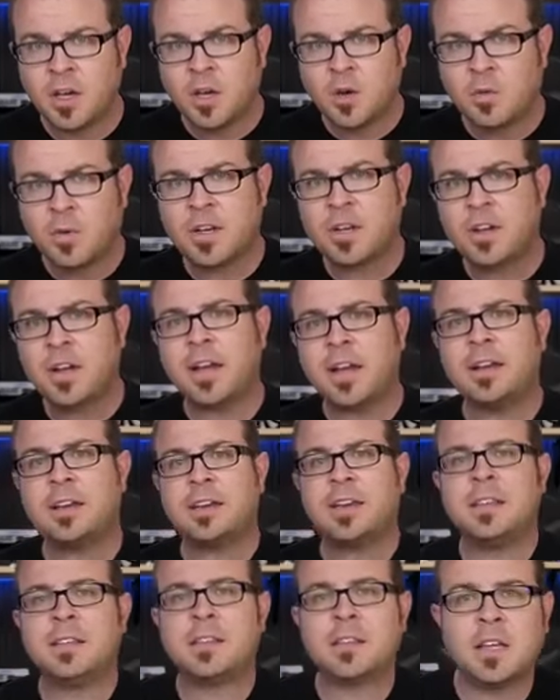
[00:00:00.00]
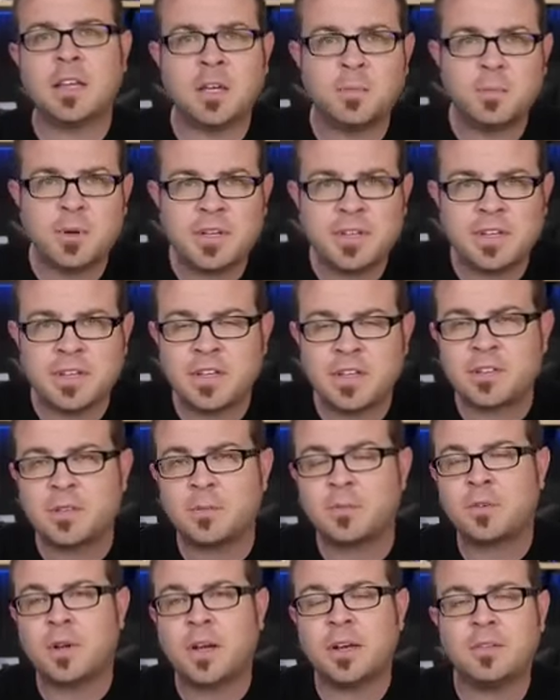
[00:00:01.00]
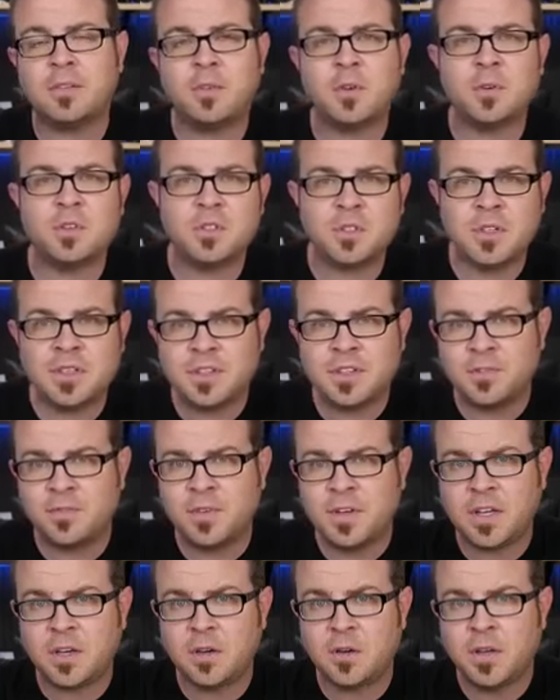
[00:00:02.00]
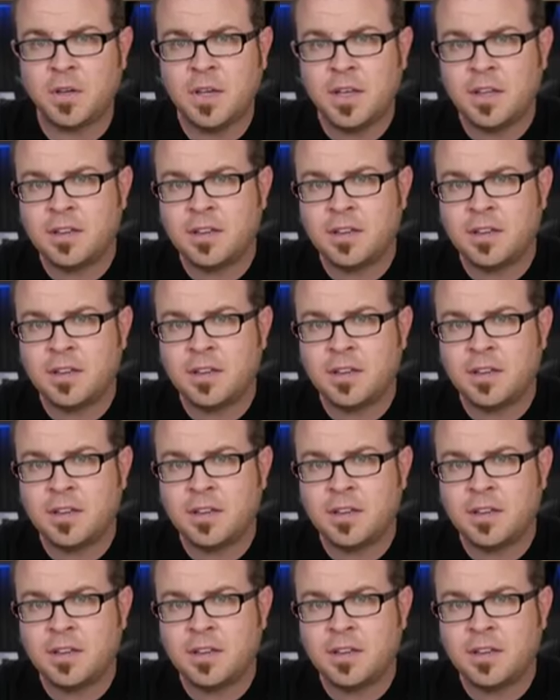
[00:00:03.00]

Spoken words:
While you're at it, hit the like button and get subscribed if you enjoyed this video.